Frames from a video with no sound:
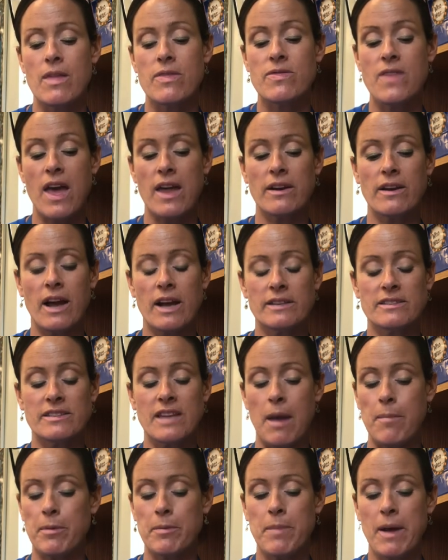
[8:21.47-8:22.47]
Then I
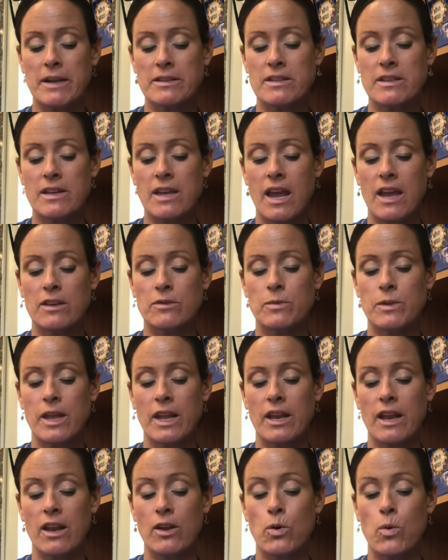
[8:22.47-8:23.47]
scampered back to the cage with
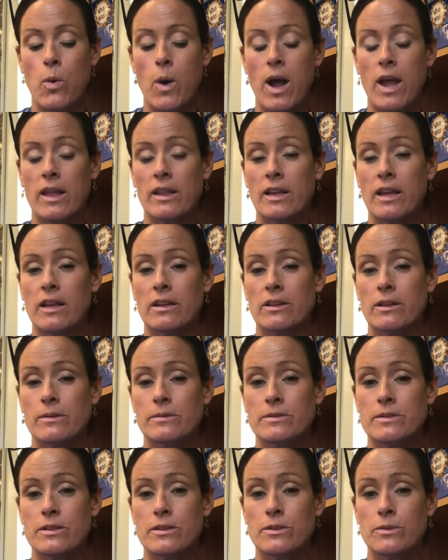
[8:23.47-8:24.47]
it and quietly
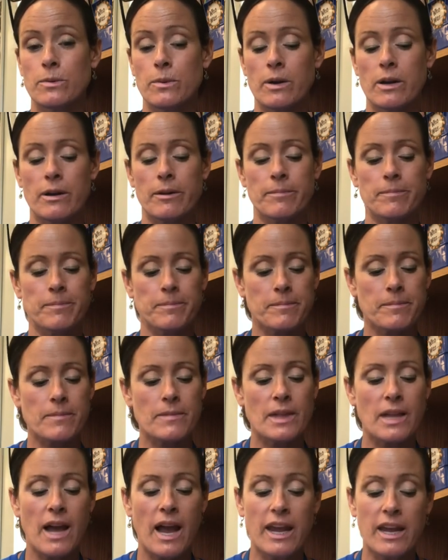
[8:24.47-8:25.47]
closed the door.
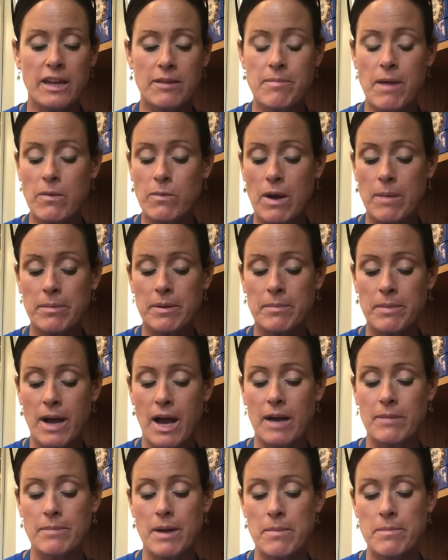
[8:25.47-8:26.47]
I hid my weapon
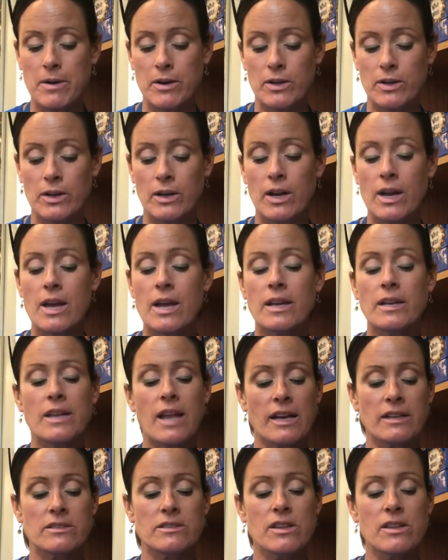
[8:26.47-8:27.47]
behind my mirror,
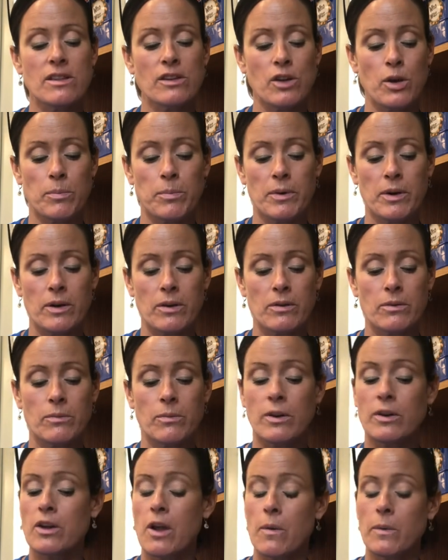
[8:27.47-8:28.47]
next to the notebook,
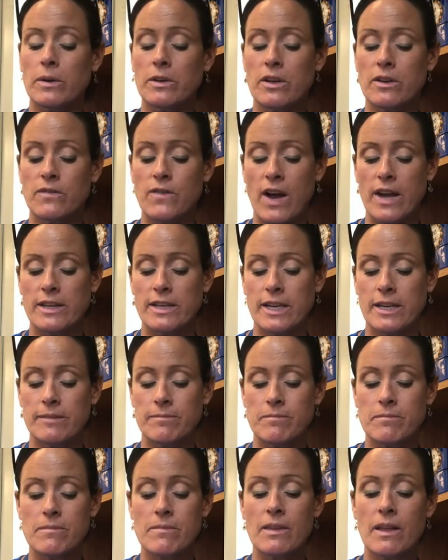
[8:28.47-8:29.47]
where no one could find it.
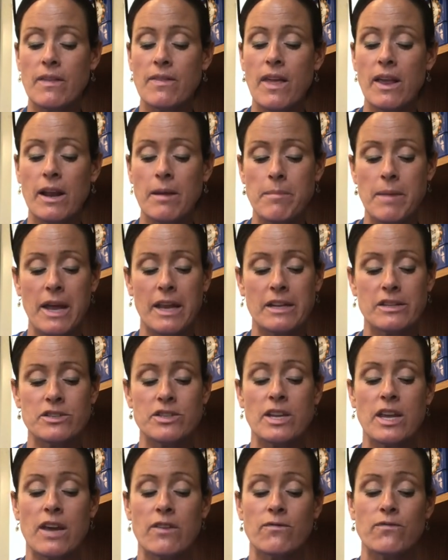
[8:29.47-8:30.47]
And then I managed
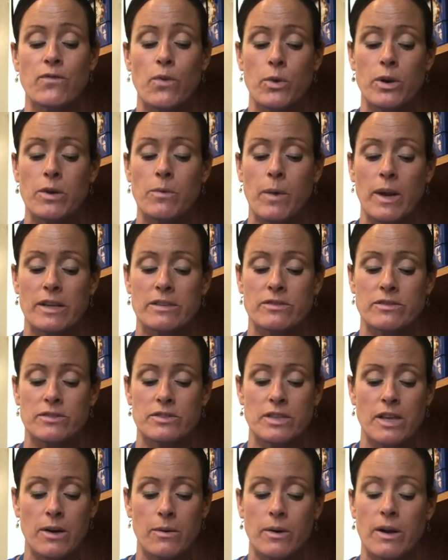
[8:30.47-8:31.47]
to get 40 winks or
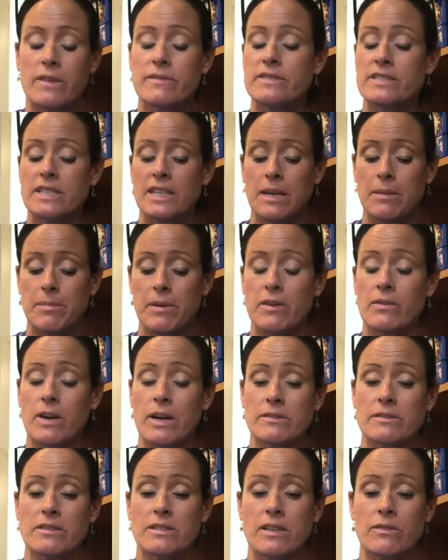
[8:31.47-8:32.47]
so of sleep
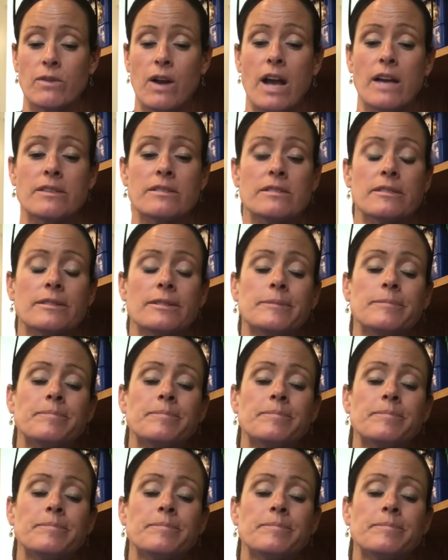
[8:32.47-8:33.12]
around sunrise.